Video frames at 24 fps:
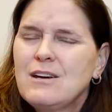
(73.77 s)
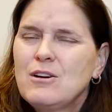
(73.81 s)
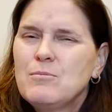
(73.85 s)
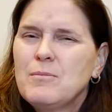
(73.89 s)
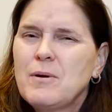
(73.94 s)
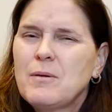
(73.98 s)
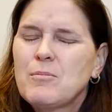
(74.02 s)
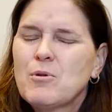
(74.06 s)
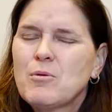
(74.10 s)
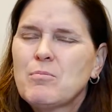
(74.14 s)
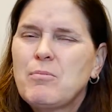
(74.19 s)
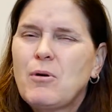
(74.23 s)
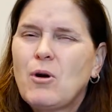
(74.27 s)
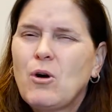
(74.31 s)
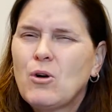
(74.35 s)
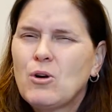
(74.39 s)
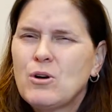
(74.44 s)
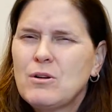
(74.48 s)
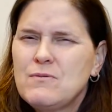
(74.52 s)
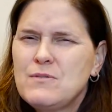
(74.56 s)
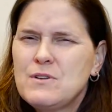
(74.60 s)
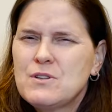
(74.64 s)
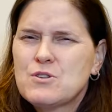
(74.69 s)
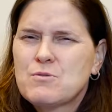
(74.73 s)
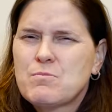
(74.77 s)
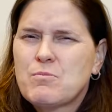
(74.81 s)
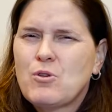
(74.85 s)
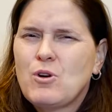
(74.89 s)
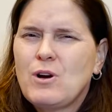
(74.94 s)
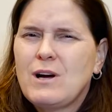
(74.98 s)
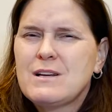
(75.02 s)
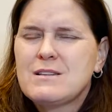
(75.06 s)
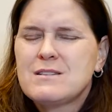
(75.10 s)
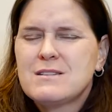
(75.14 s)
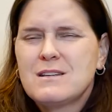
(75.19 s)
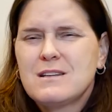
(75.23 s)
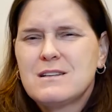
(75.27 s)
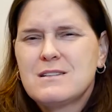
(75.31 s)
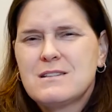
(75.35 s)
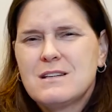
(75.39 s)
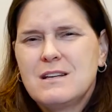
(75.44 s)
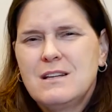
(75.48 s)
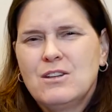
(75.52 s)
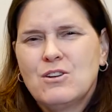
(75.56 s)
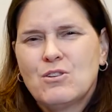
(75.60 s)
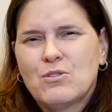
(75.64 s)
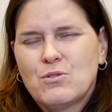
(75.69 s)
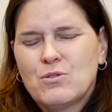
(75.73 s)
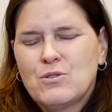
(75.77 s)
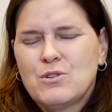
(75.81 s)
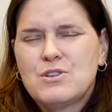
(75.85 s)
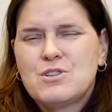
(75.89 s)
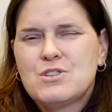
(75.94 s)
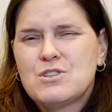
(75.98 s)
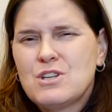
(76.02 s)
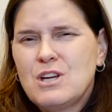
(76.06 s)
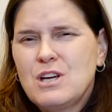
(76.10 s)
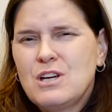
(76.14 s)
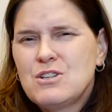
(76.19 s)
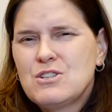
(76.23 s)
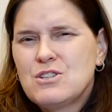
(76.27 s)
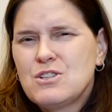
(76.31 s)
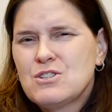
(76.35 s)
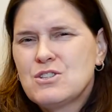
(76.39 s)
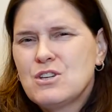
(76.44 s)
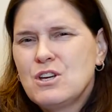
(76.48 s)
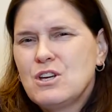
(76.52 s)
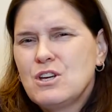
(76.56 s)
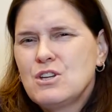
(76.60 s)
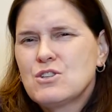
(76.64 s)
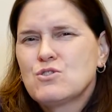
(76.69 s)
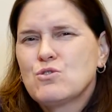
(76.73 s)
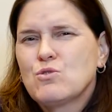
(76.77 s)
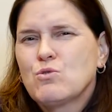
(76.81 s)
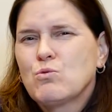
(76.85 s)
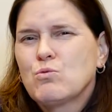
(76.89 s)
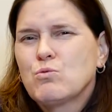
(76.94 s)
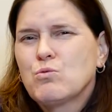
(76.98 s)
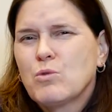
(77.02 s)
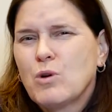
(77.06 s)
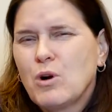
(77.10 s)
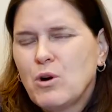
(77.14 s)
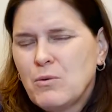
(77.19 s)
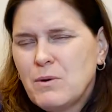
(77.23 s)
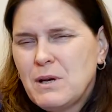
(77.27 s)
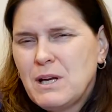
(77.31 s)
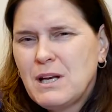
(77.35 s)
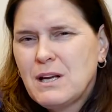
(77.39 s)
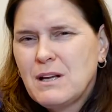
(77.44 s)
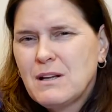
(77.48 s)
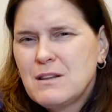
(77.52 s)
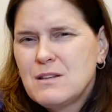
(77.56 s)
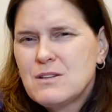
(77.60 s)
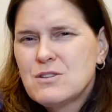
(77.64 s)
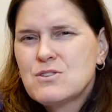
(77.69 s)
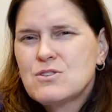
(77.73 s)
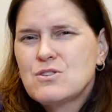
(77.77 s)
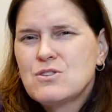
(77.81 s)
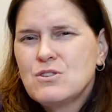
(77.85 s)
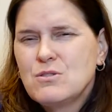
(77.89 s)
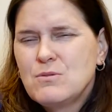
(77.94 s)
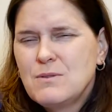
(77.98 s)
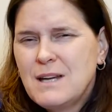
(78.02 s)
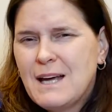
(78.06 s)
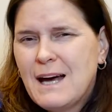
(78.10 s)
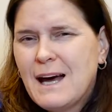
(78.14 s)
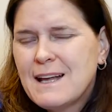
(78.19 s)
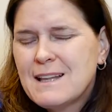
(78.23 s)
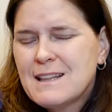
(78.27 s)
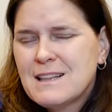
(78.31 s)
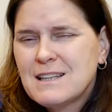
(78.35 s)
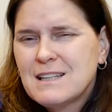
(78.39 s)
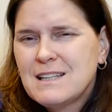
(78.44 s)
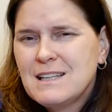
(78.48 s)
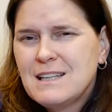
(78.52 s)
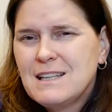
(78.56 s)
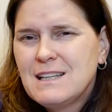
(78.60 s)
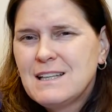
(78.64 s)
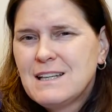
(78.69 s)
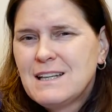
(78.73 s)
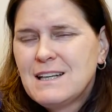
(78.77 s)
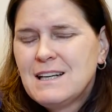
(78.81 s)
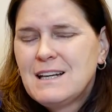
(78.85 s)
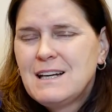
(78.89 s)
Remember, part of this process in the early stages is growing the student athlete.